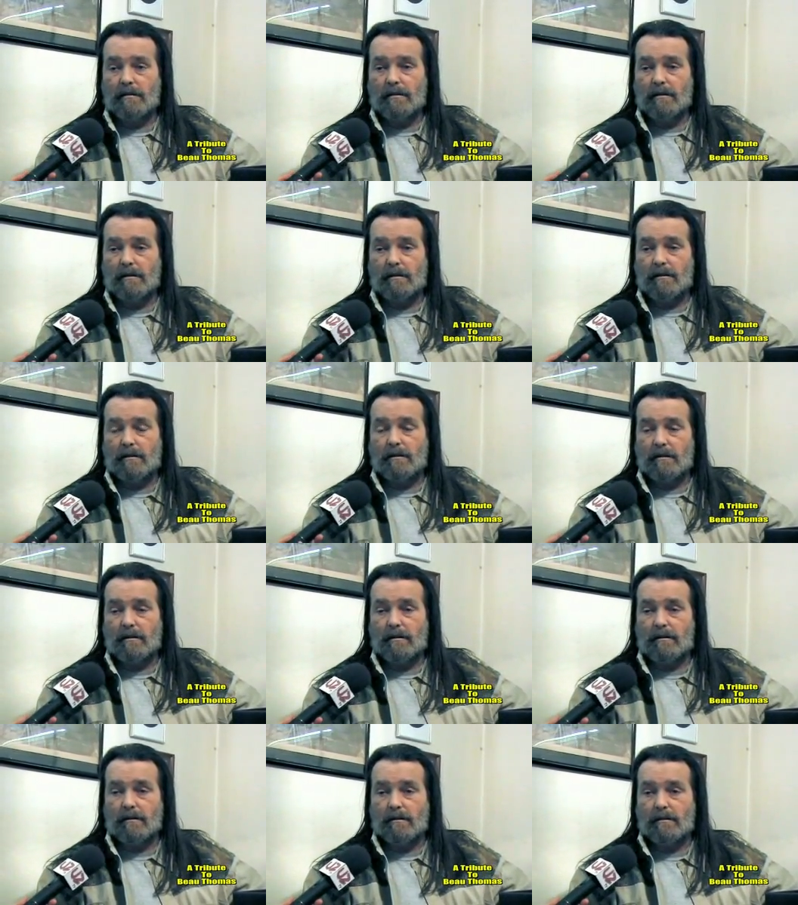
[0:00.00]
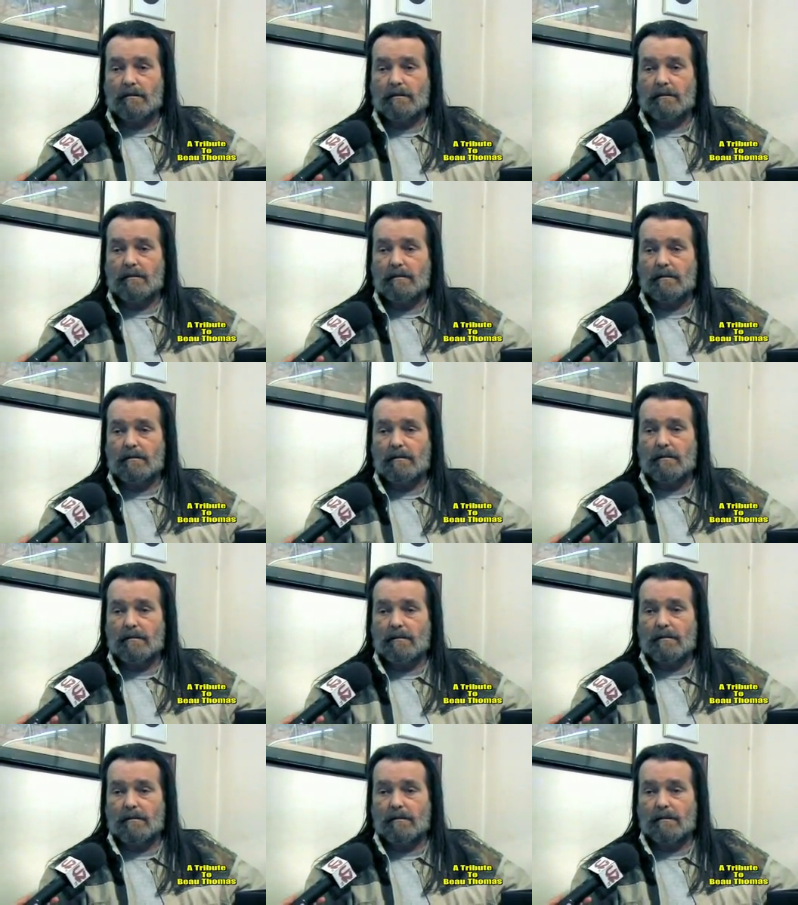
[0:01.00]

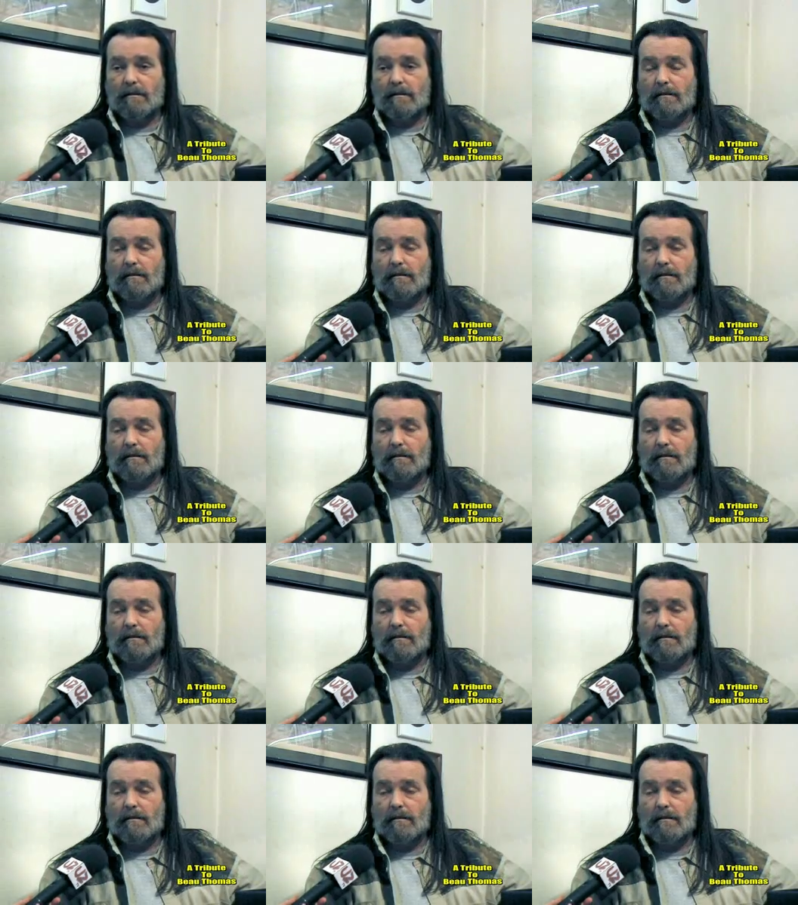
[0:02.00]
Nobody speaks.